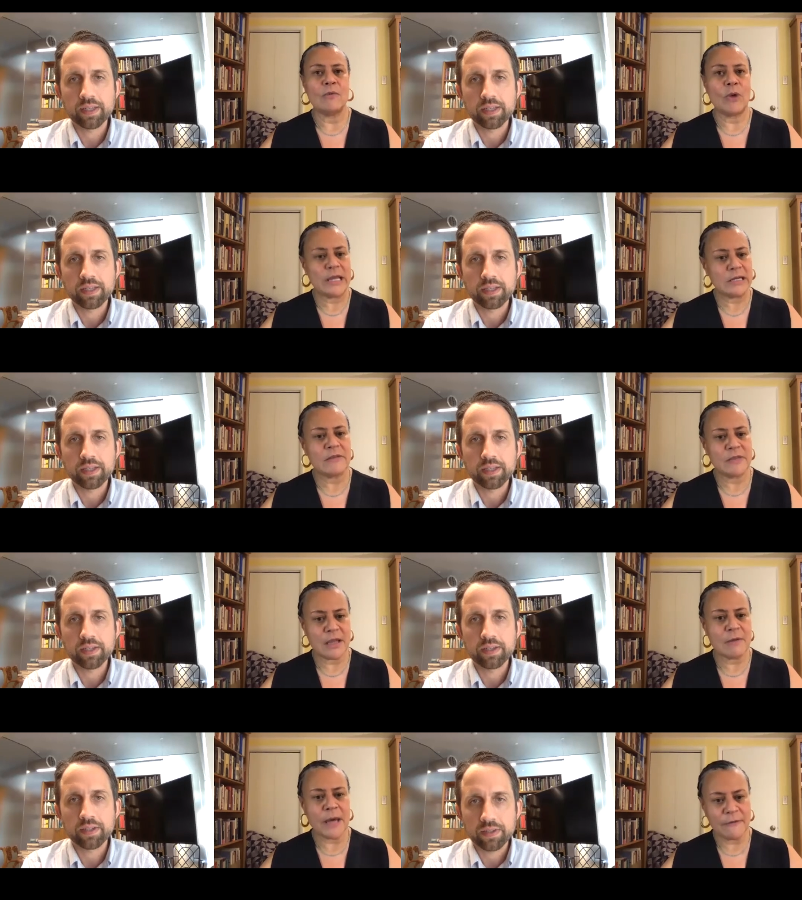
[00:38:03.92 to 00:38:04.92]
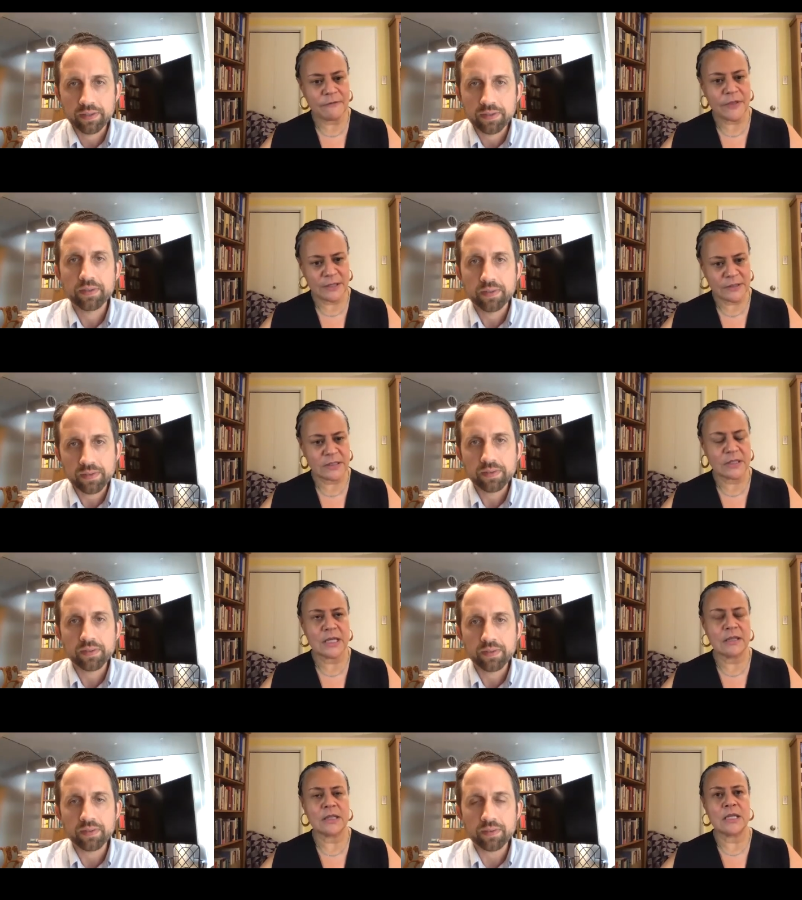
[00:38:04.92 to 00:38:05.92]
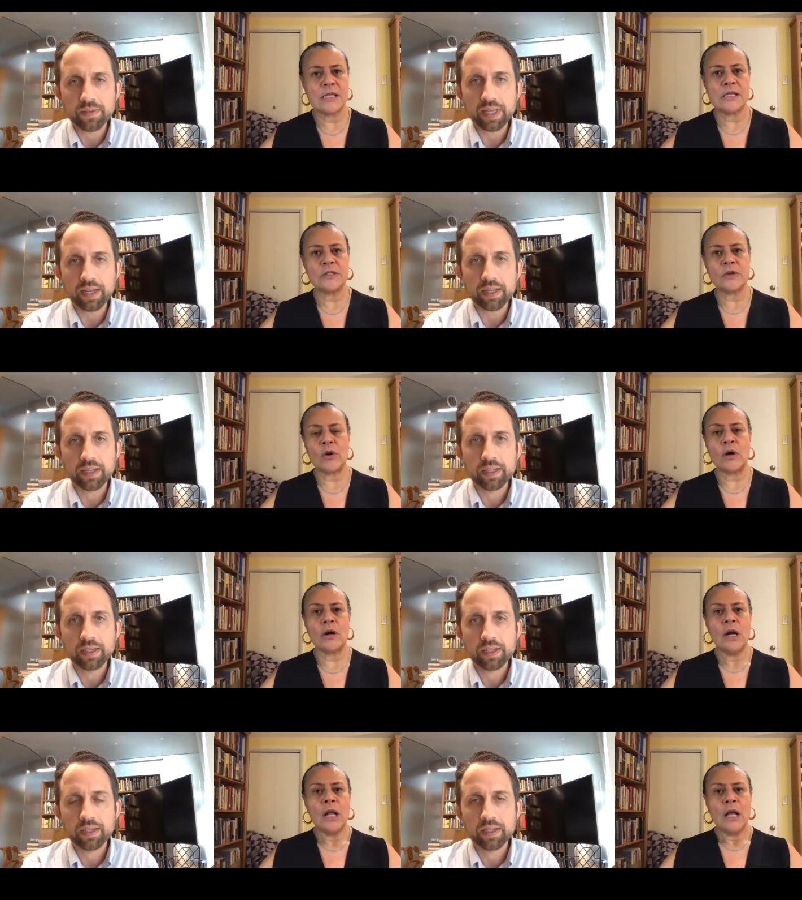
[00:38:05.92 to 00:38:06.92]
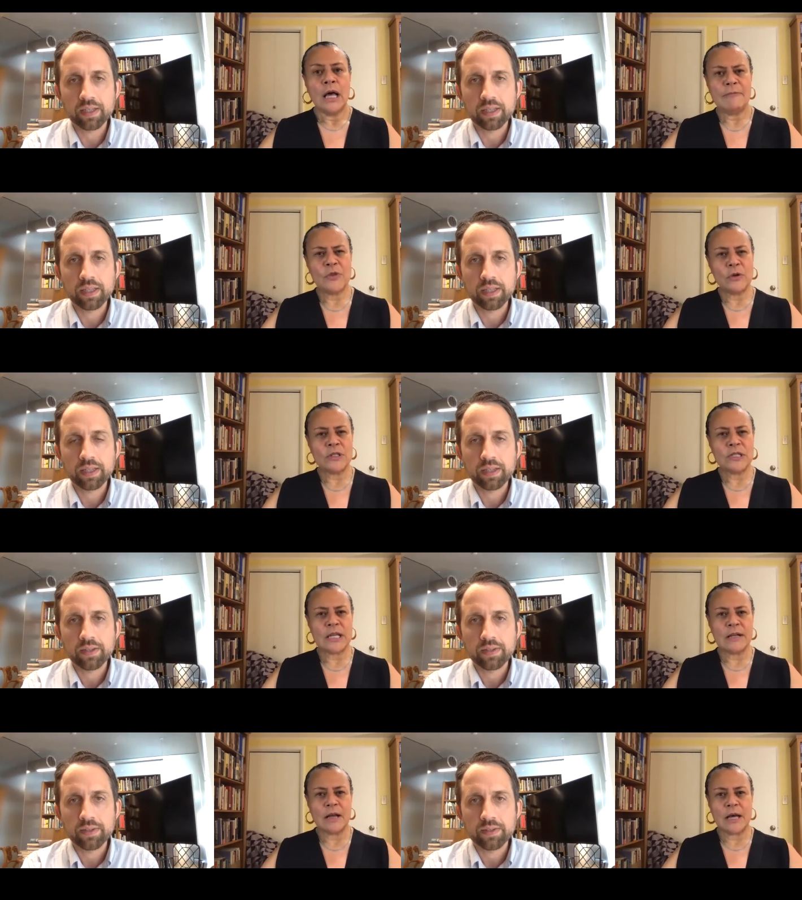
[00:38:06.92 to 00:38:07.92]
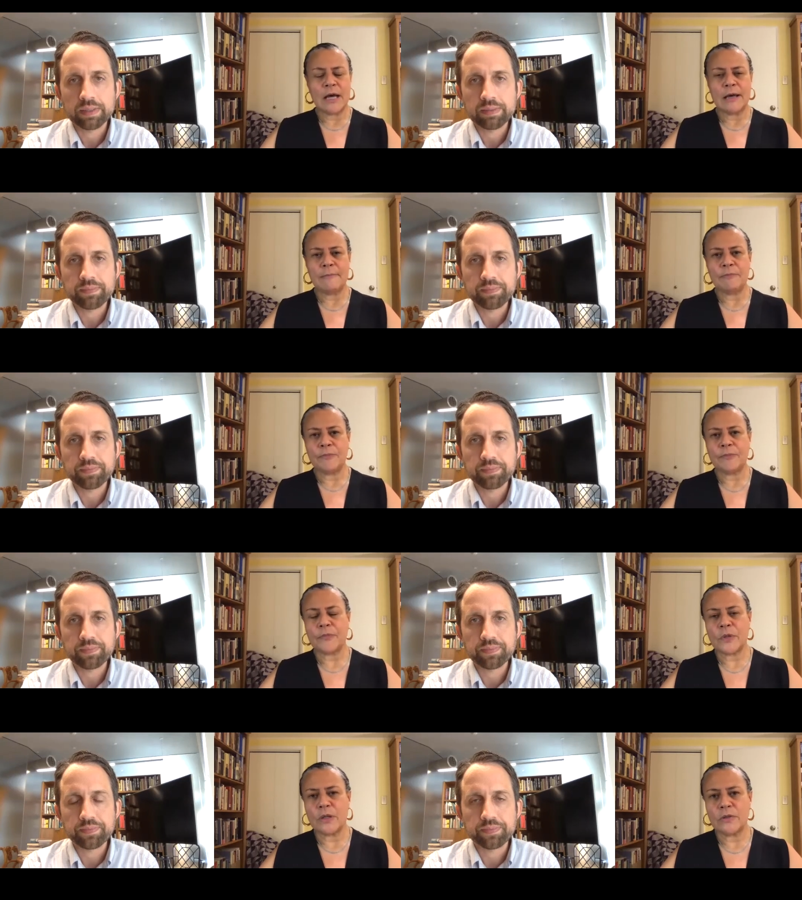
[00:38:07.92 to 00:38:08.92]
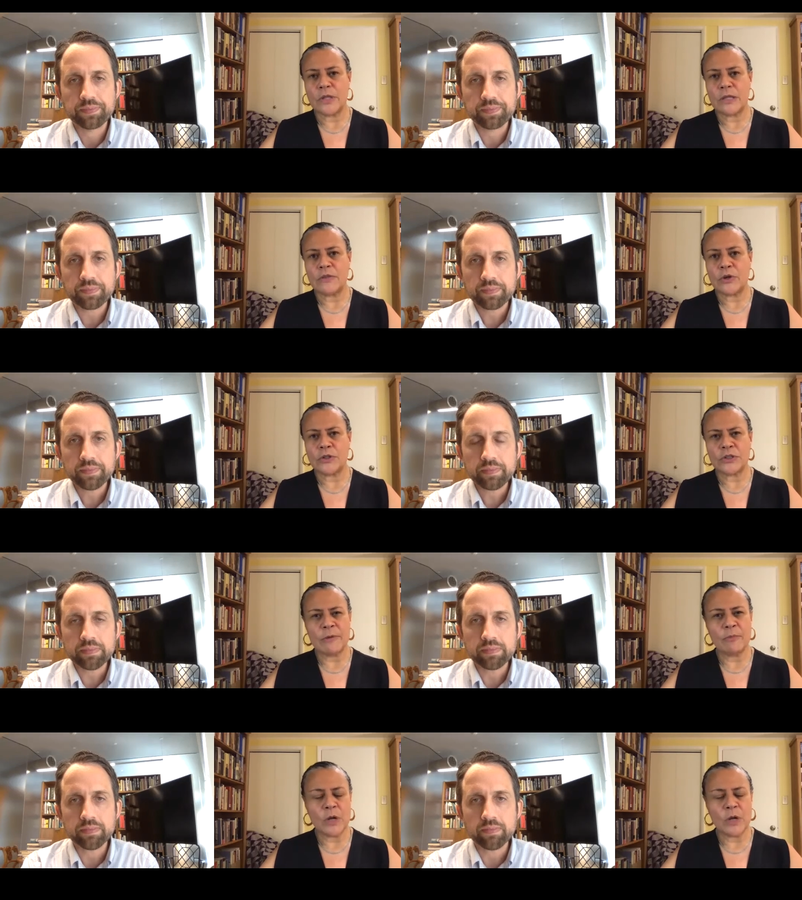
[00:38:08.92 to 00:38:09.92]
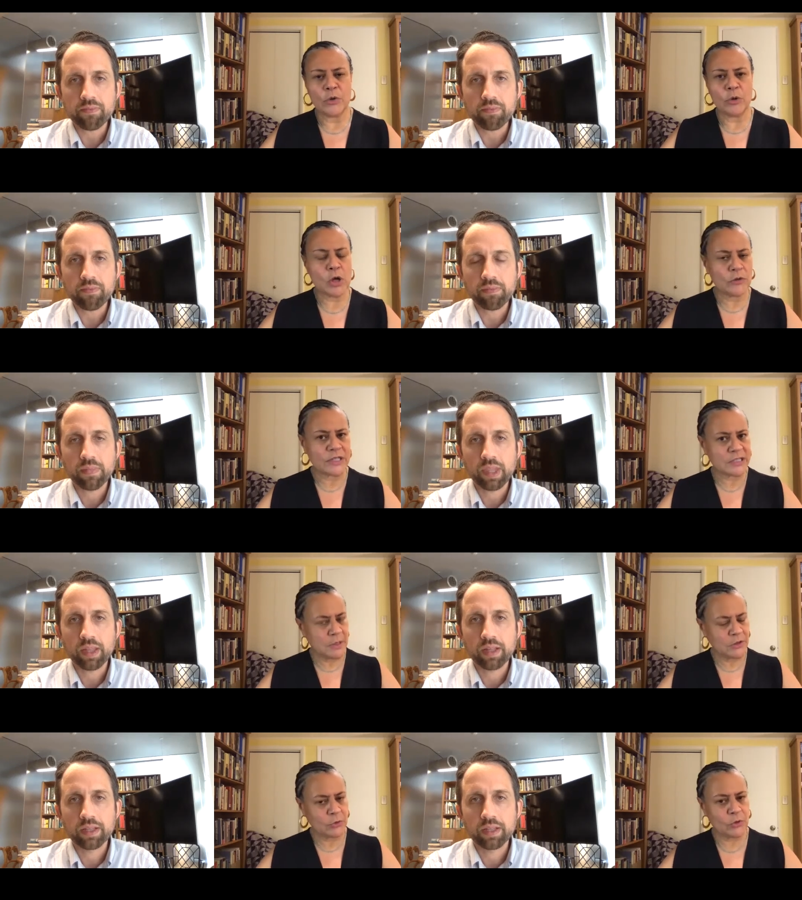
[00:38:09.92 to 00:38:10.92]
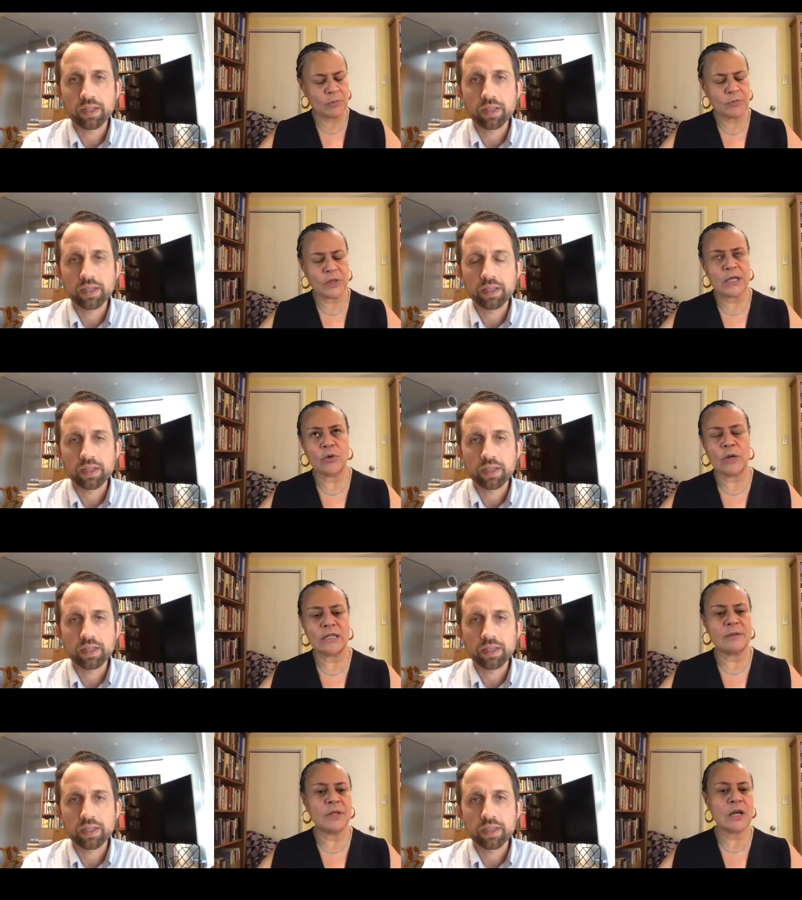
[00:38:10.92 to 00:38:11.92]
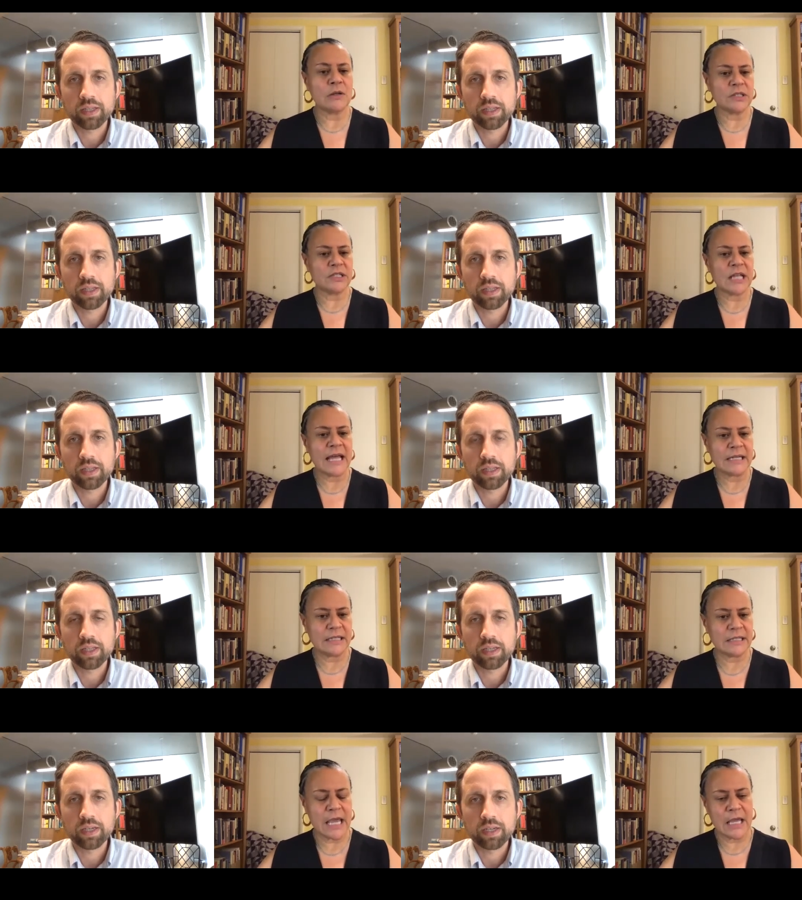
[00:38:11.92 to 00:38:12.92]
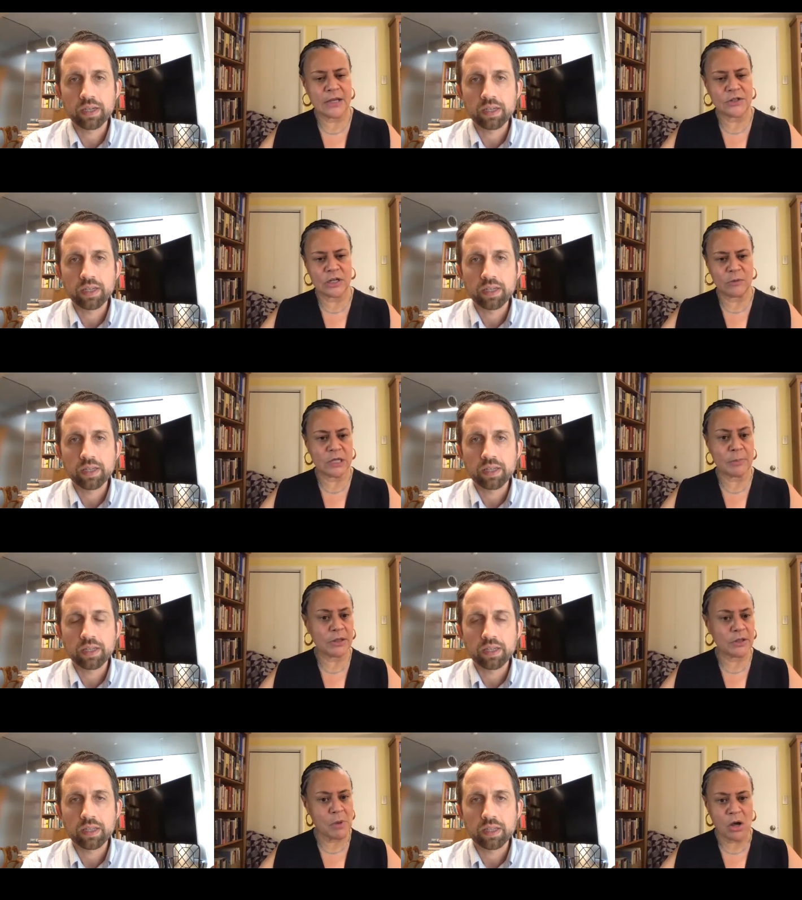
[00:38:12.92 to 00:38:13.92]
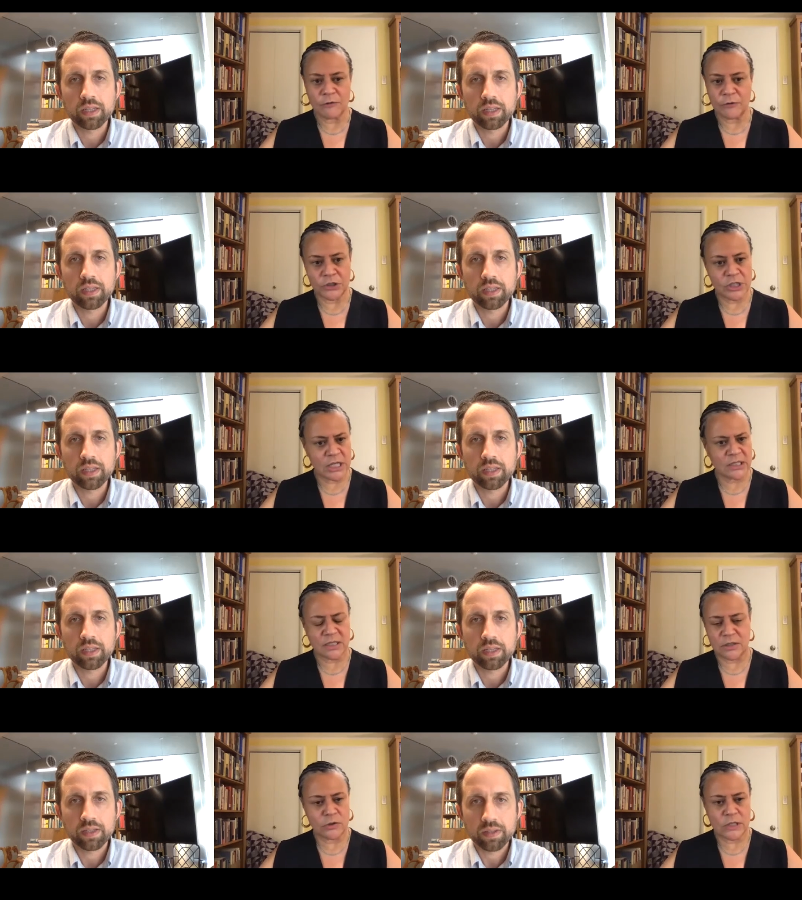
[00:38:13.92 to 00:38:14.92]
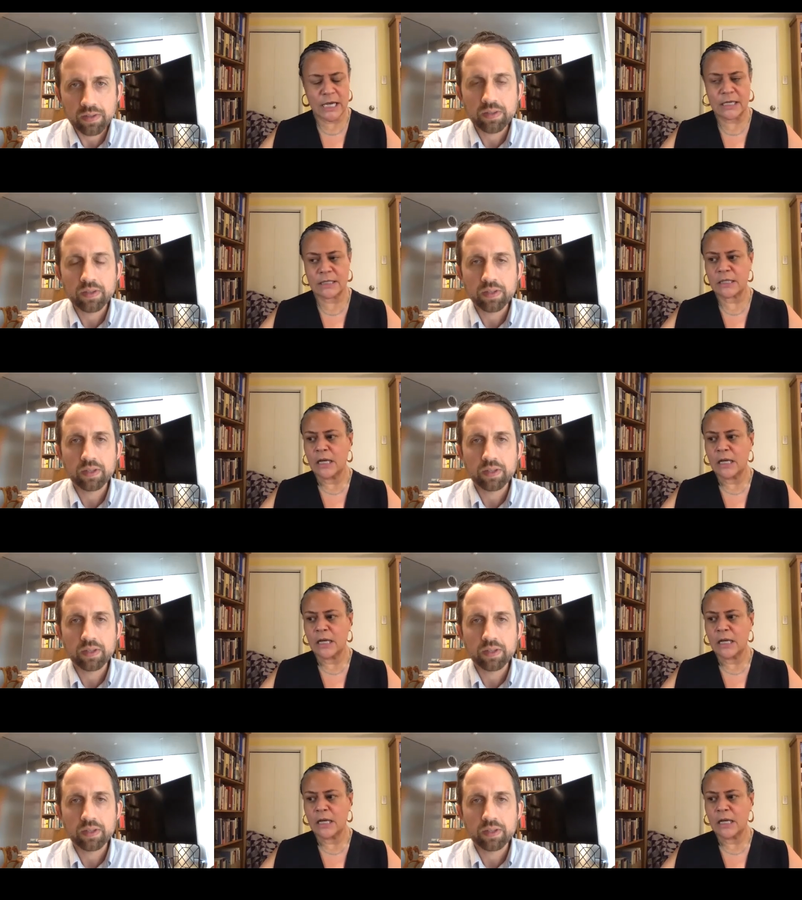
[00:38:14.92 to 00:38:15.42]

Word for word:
Speaker 1: way to think about this. That these, or I'm noticing um, that there's some a group called the Smith Group that created something called Society's Cage, and it was up on the mall for just two days.